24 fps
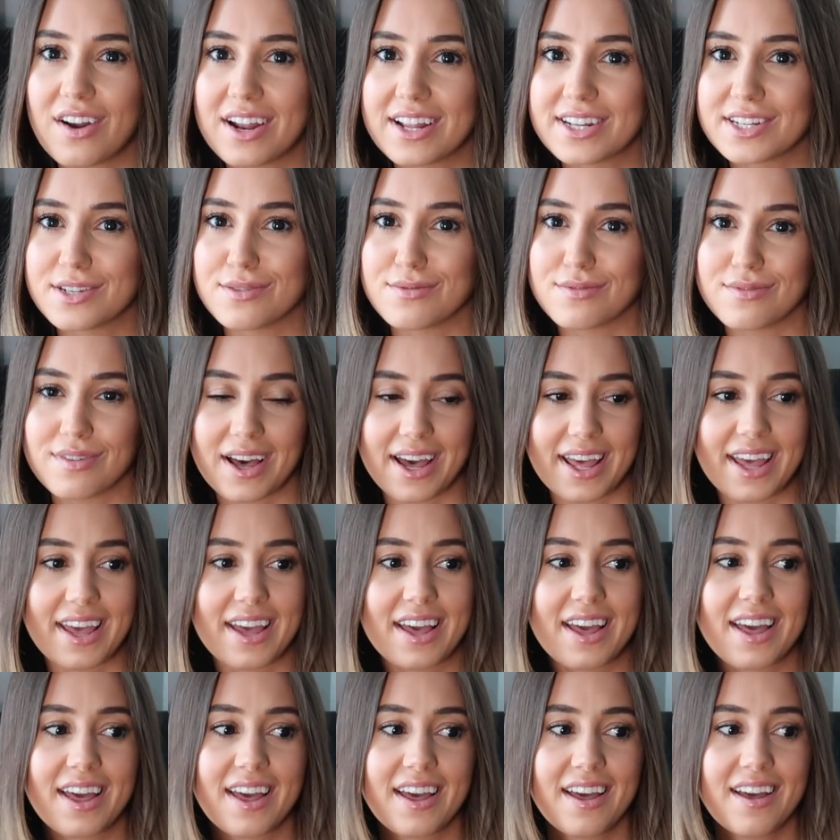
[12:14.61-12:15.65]
little
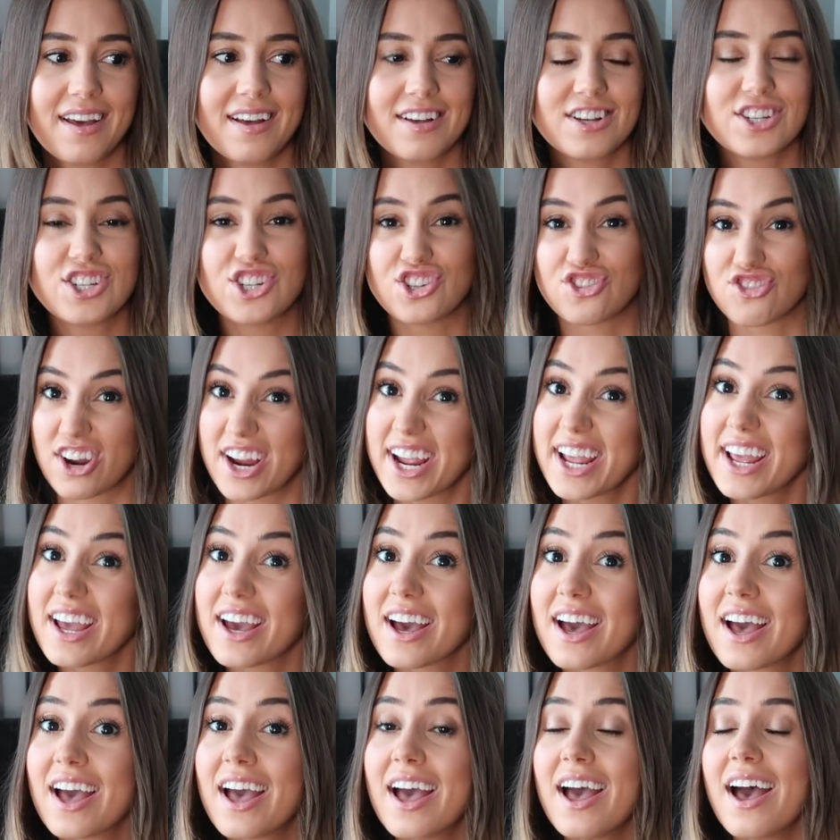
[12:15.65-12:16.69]
like street.
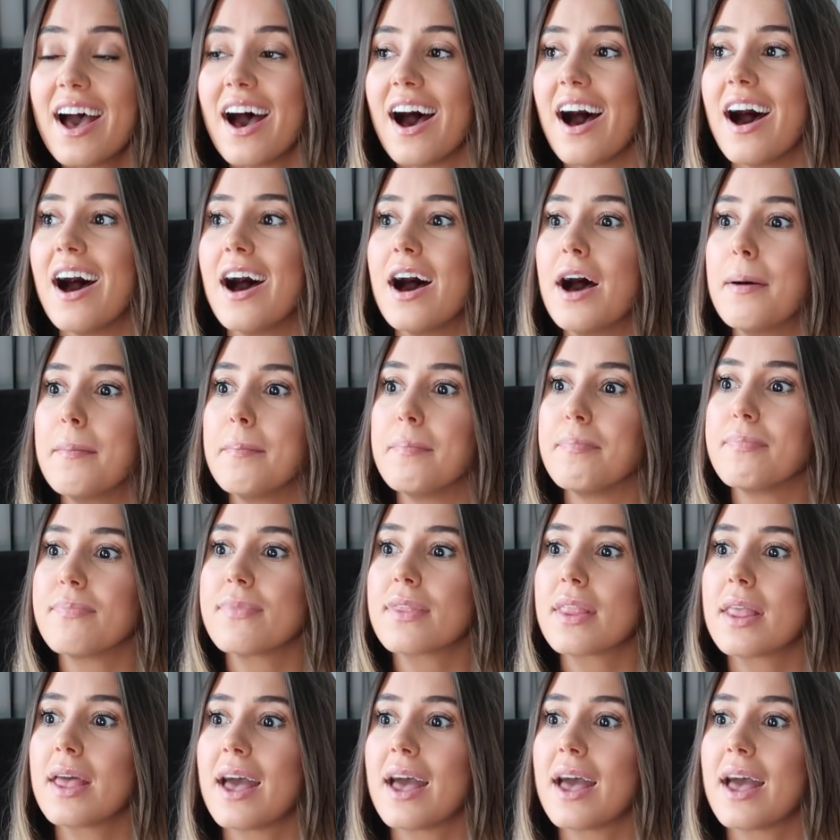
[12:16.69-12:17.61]
And